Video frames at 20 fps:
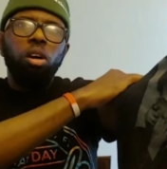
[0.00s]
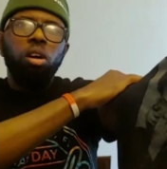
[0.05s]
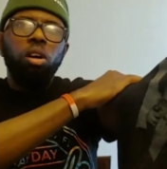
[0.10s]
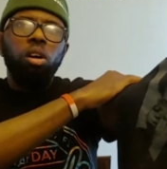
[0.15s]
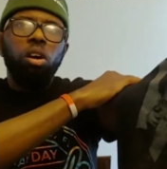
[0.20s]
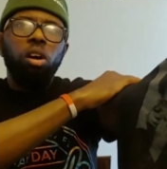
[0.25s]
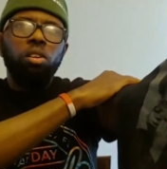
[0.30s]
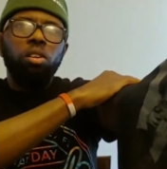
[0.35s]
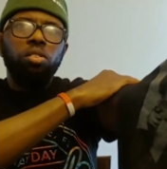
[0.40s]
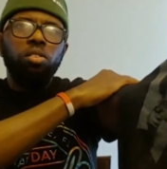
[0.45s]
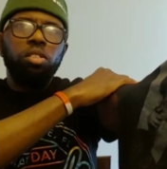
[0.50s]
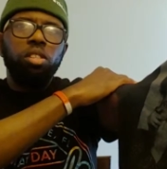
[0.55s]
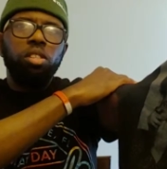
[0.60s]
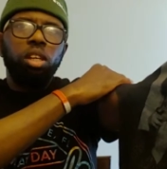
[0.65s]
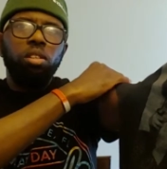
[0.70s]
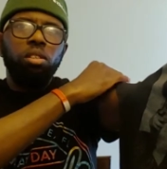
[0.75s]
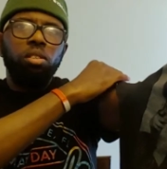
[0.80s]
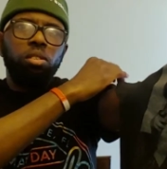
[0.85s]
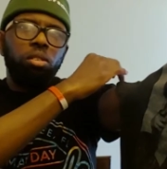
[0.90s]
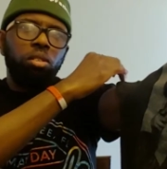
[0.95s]
um,
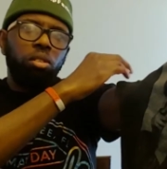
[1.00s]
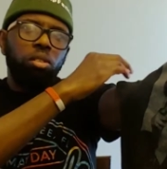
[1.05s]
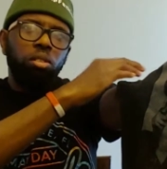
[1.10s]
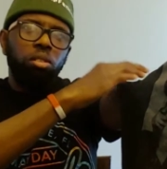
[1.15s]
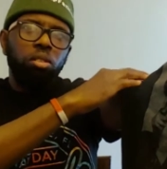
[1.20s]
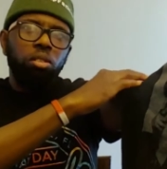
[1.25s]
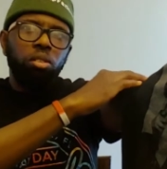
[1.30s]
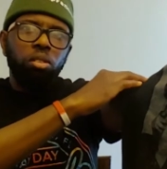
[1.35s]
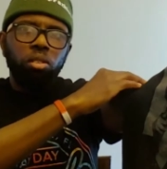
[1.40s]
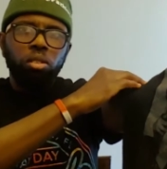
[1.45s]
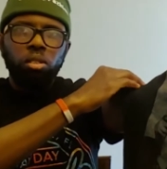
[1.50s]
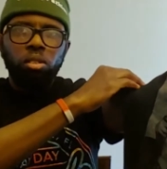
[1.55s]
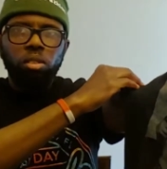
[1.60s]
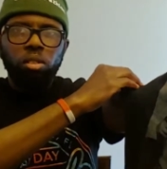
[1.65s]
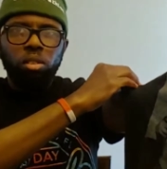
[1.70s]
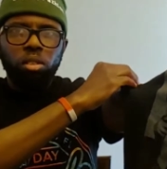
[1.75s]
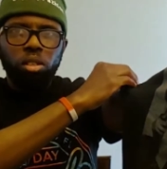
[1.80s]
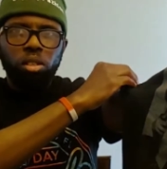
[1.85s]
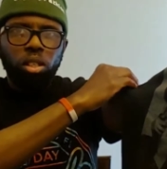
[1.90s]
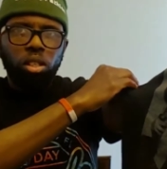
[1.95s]
Saint.
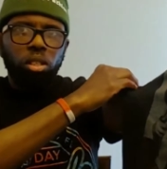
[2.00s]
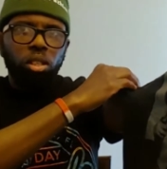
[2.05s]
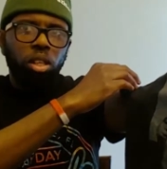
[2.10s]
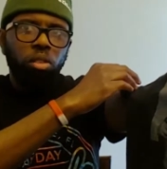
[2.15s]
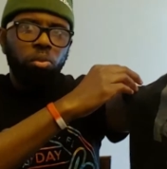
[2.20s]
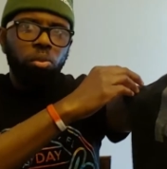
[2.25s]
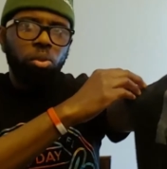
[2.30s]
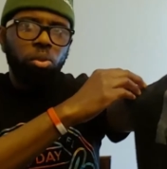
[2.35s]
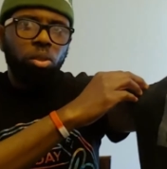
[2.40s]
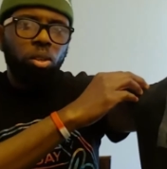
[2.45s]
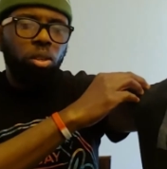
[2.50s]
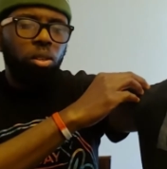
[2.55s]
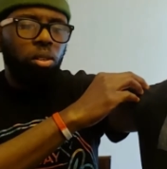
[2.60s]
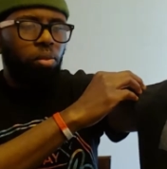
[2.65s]
I think that's what it's called.